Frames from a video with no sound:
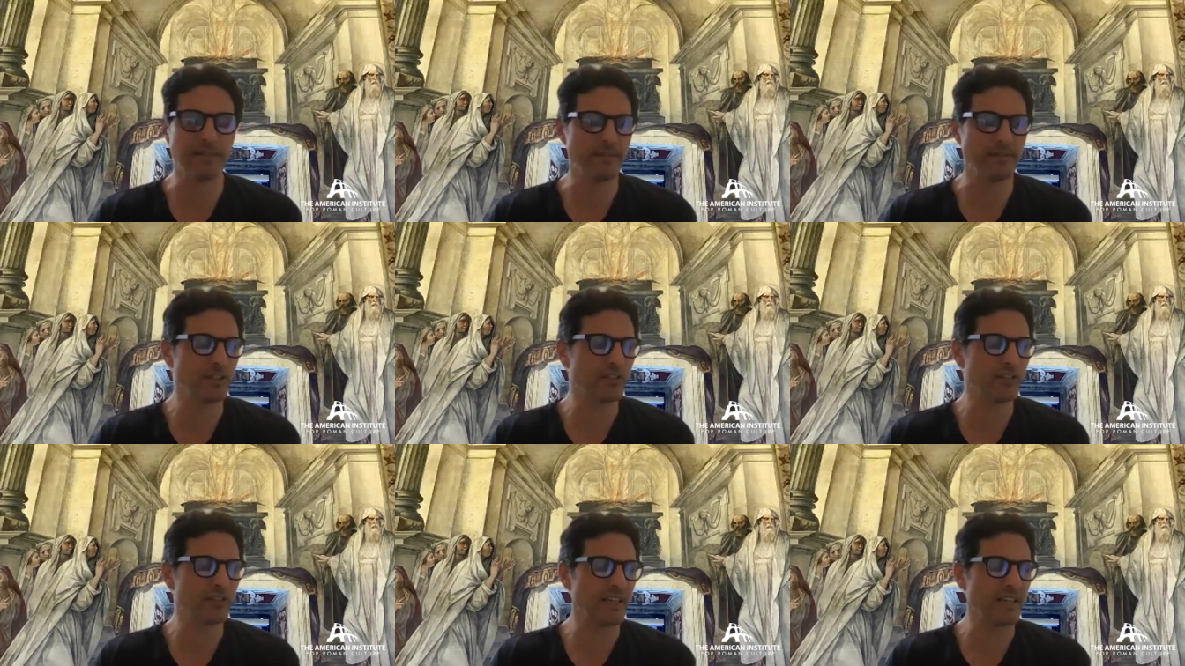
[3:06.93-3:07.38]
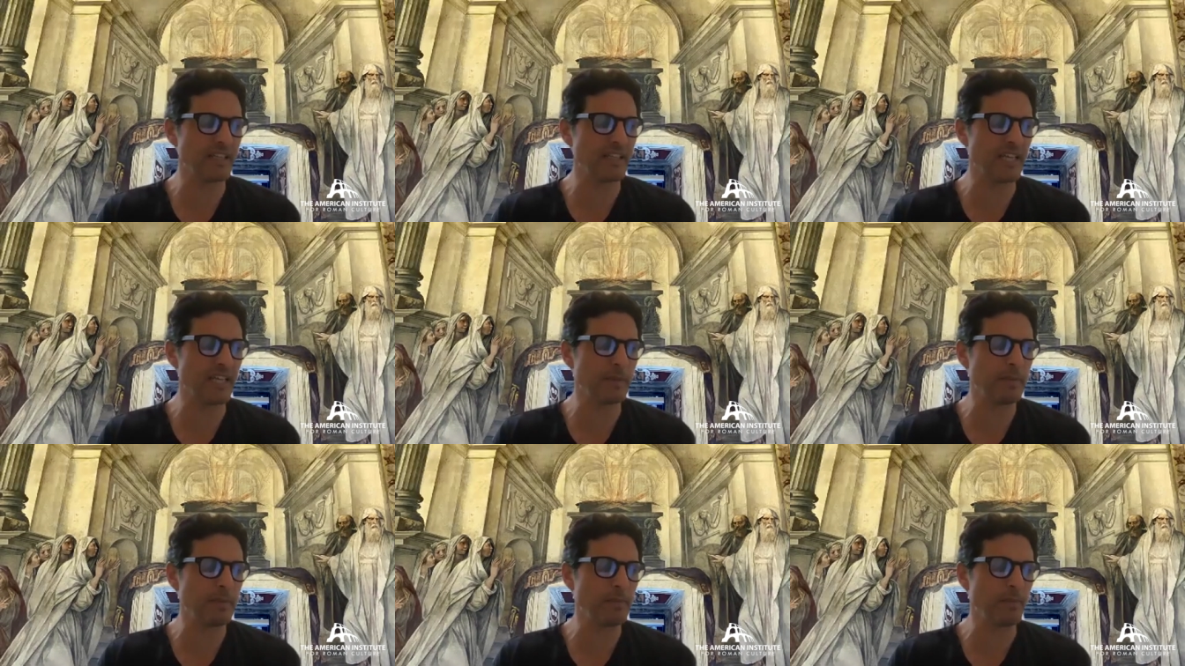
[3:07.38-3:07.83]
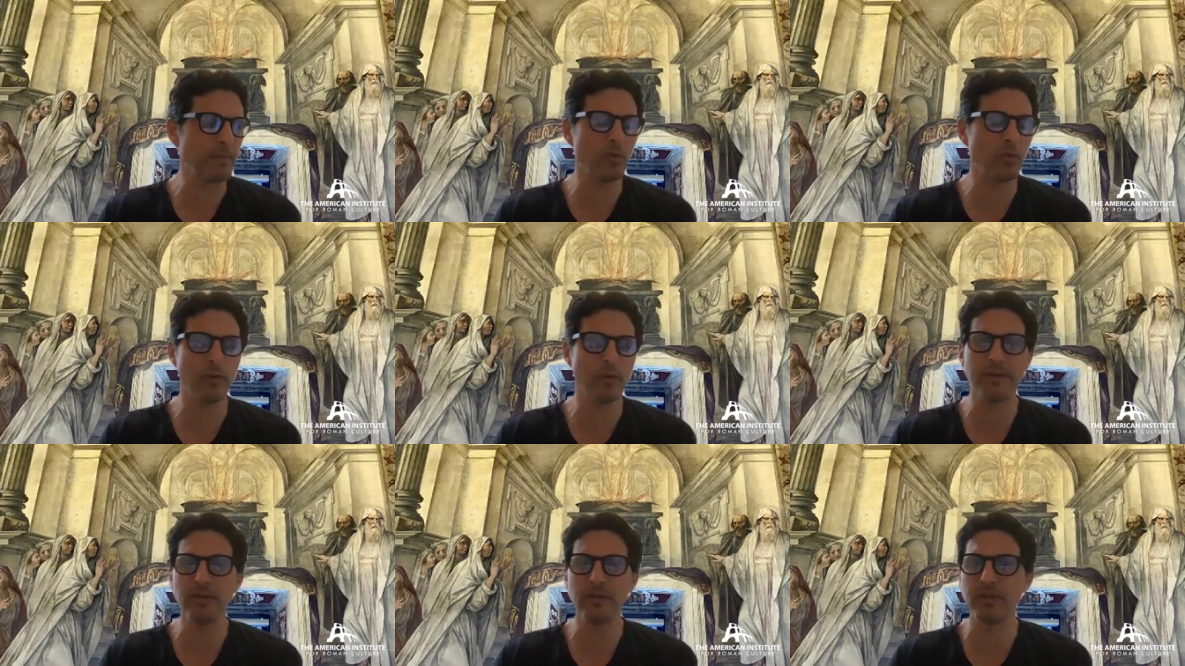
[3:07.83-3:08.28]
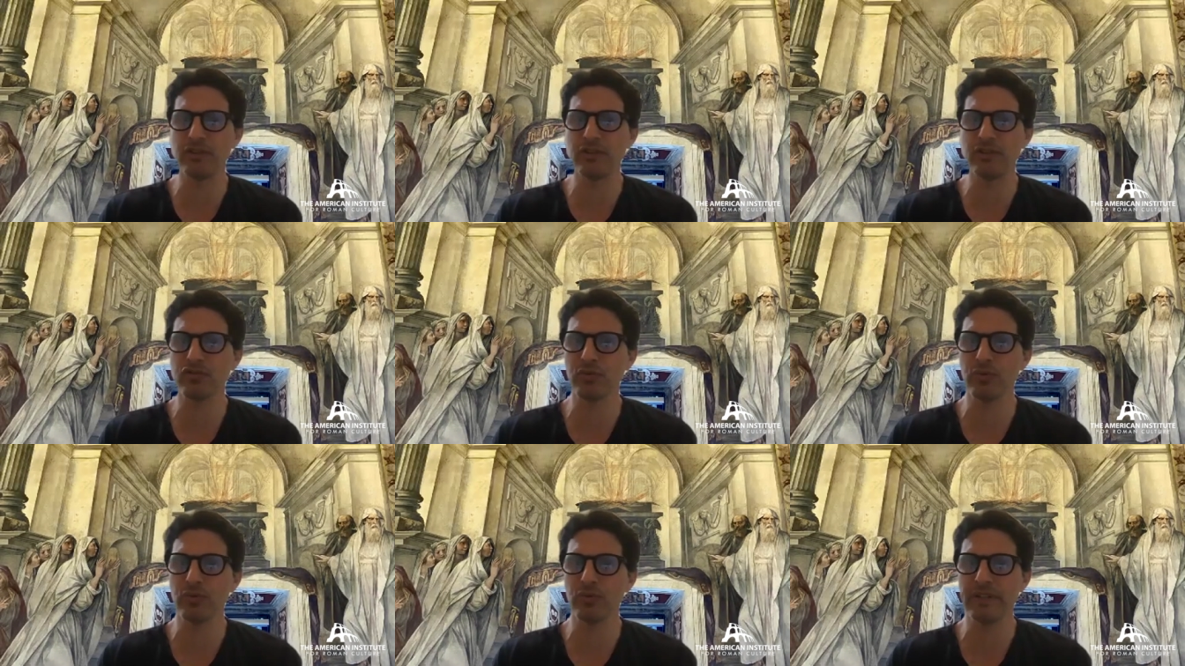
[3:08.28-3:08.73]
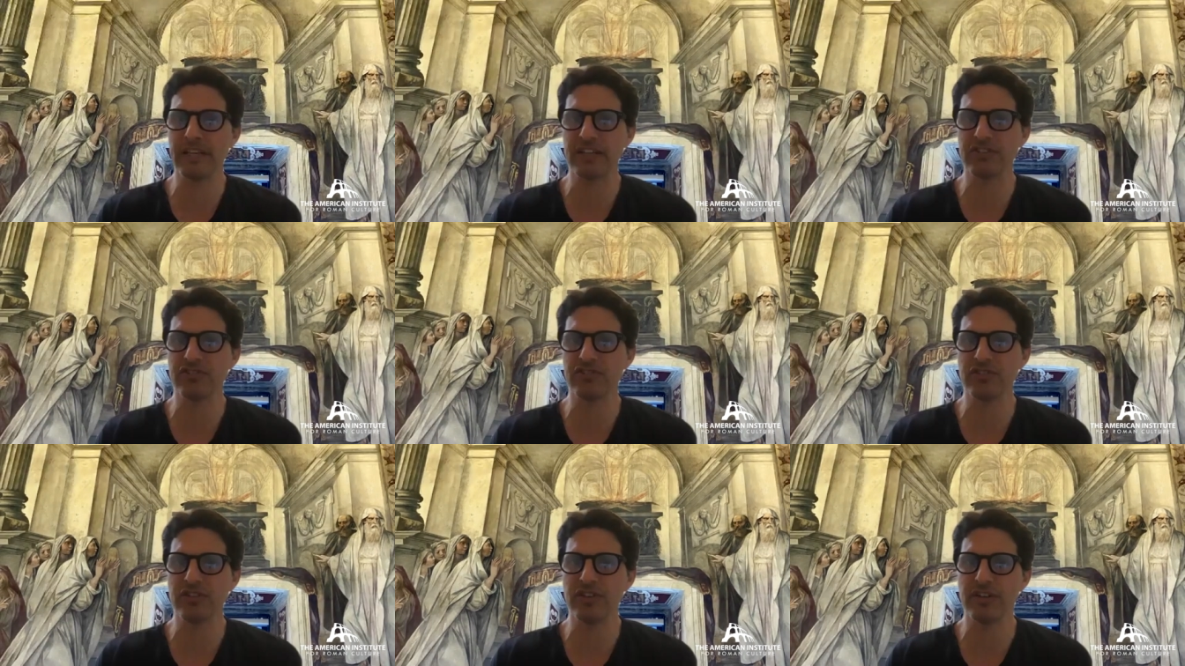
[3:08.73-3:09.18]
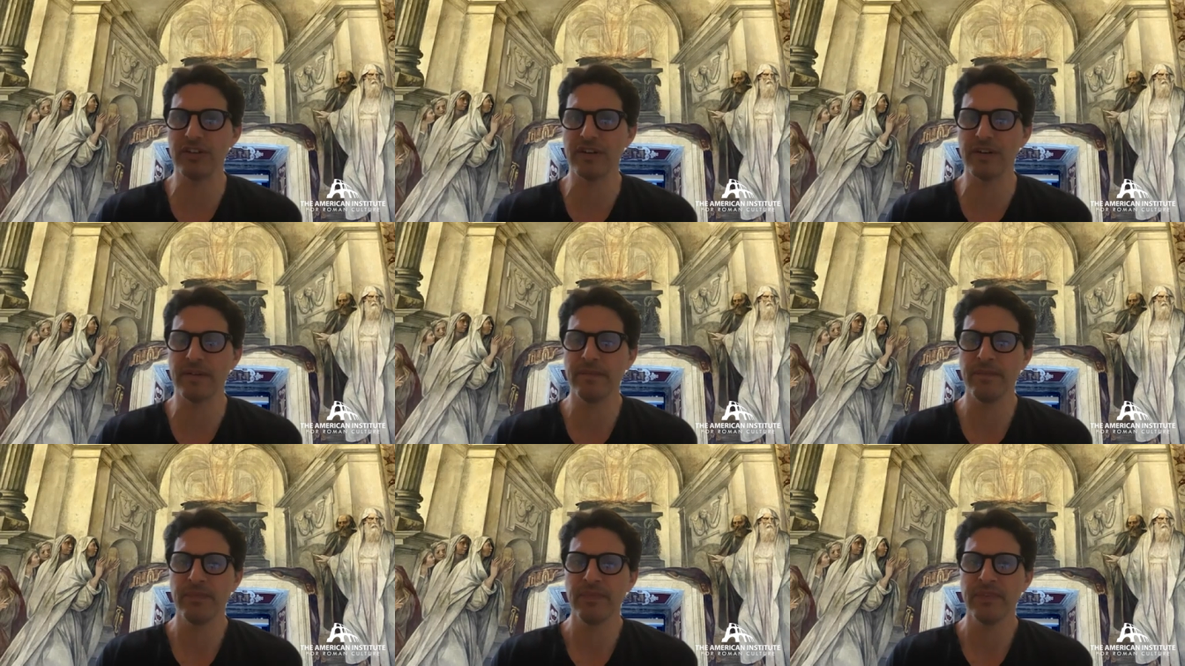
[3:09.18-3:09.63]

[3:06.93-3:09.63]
Looks like a lot of people will be doing school next year